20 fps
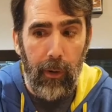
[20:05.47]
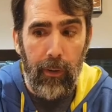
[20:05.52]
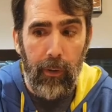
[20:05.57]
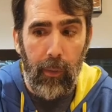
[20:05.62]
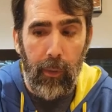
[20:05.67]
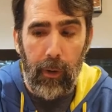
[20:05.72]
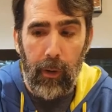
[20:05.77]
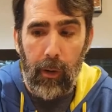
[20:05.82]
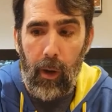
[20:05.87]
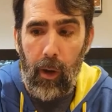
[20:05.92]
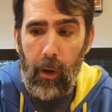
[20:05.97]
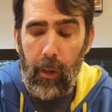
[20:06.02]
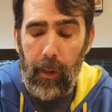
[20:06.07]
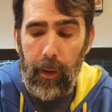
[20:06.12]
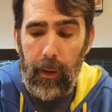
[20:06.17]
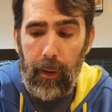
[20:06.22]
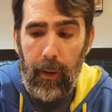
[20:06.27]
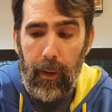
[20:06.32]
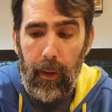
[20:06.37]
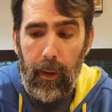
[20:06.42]
whatever you want to call
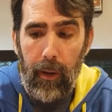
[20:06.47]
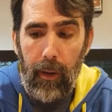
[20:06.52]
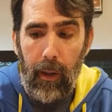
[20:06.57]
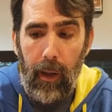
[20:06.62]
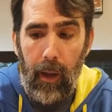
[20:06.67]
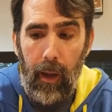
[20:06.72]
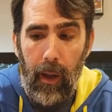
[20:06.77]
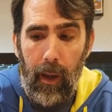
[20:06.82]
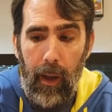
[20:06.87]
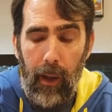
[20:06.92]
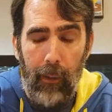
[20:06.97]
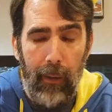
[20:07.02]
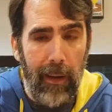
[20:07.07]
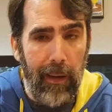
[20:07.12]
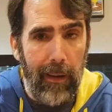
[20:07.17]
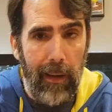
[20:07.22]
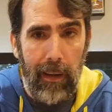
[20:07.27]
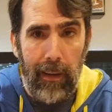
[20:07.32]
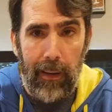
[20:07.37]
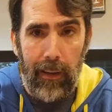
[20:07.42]
it. How
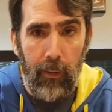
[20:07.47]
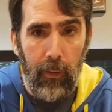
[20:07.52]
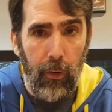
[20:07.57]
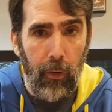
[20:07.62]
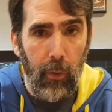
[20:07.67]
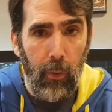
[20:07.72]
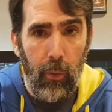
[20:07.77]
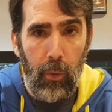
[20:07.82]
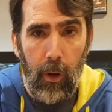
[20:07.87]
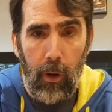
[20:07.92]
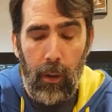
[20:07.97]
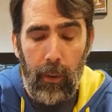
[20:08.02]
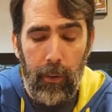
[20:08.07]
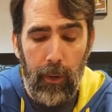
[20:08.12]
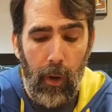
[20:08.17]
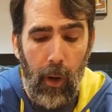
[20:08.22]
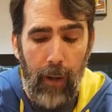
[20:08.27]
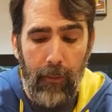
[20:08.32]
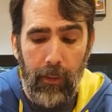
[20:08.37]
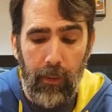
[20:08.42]
it can do,
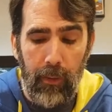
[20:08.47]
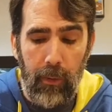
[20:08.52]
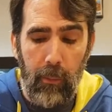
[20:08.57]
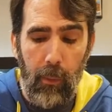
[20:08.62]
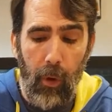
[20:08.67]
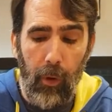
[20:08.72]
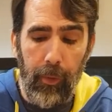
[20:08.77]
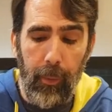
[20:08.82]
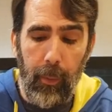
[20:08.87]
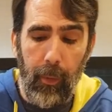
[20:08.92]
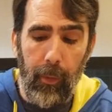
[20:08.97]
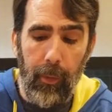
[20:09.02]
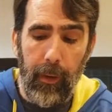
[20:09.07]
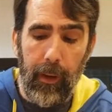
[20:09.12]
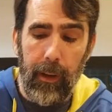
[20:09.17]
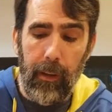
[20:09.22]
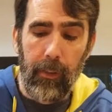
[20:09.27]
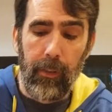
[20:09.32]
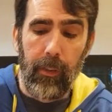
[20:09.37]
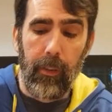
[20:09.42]
obviously multiple
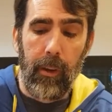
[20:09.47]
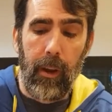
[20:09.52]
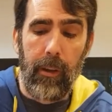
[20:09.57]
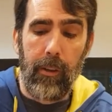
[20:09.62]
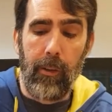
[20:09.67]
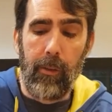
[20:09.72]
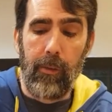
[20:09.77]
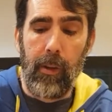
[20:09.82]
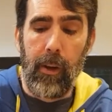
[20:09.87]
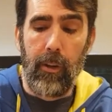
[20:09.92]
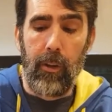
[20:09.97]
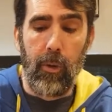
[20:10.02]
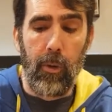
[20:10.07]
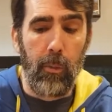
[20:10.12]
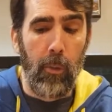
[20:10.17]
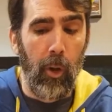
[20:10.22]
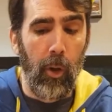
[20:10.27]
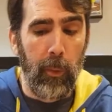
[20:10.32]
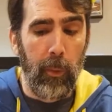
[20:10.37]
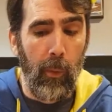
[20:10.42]
things and defend you
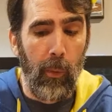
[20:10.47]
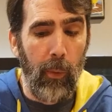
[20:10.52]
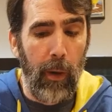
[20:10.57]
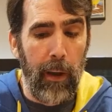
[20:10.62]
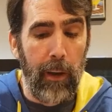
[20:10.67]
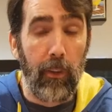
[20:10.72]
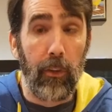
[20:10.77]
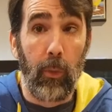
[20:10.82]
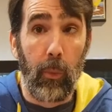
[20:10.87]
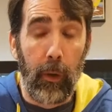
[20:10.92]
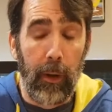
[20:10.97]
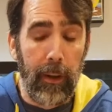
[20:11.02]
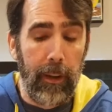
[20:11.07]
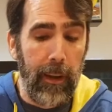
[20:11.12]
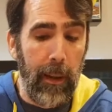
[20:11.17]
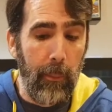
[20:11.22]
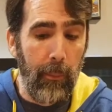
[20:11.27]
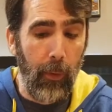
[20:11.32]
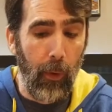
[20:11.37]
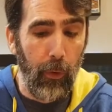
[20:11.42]
in multiple ways. So we're going
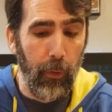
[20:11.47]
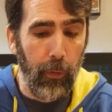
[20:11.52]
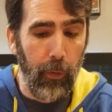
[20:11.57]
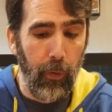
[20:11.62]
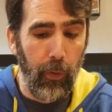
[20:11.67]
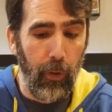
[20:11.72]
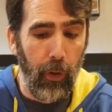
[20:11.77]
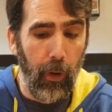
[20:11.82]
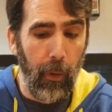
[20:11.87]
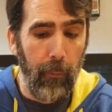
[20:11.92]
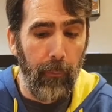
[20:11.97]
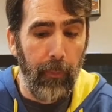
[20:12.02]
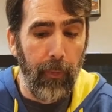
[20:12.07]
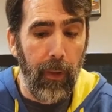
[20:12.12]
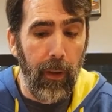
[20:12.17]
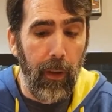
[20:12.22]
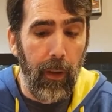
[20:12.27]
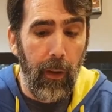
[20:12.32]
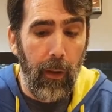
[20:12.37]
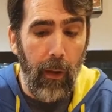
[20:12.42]
to keep those for sure.
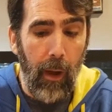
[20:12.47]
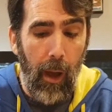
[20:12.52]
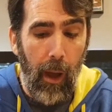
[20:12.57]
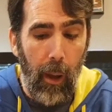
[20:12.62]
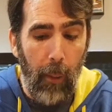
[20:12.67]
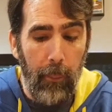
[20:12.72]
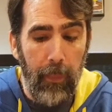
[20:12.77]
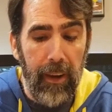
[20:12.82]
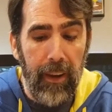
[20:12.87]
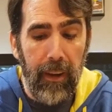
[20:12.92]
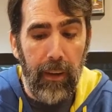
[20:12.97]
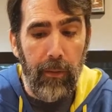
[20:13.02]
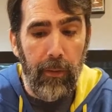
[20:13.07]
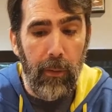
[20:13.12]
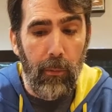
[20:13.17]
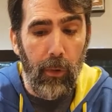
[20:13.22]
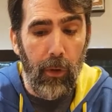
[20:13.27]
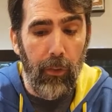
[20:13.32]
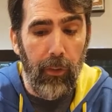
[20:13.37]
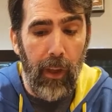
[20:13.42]
Beacon
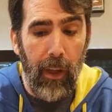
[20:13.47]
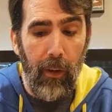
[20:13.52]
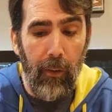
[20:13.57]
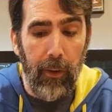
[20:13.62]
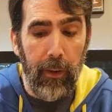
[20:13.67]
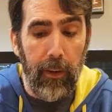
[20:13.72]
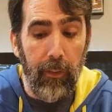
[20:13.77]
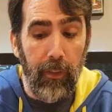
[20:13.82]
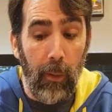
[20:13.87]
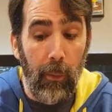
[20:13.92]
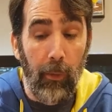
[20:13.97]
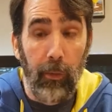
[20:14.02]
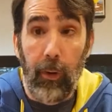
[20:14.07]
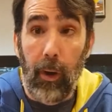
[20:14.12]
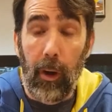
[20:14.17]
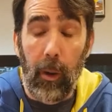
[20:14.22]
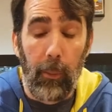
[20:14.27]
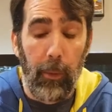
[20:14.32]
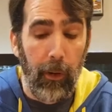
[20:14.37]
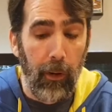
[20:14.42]
of Immortality, double
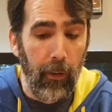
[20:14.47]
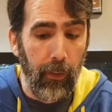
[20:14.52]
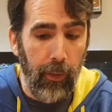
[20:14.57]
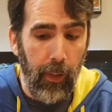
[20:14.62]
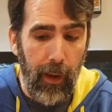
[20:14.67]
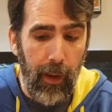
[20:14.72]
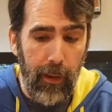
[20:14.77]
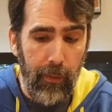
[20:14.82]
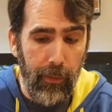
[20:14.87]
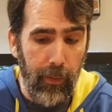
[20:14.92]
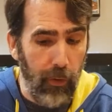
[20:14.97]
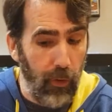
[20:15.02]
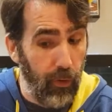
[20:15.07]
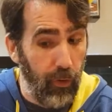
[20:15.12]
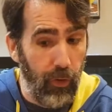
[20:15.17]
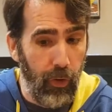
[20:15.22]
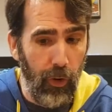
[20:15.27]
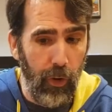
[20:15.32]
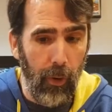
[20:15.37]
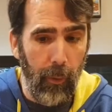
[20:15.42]
target player's life,
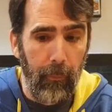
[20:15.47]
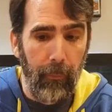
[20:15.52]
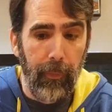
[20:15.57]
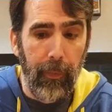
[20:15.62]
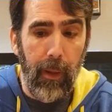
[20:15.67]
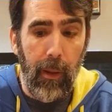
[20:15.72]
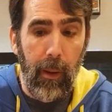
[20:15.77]
sure.